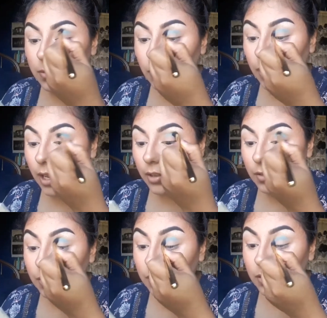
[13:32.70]
Wow.
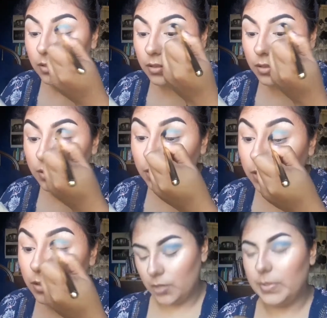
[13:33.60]

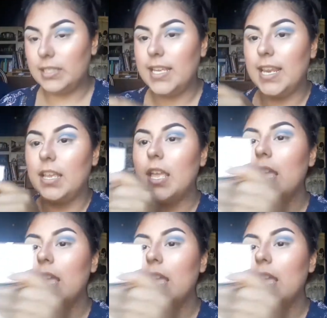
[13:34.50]
I'm going to take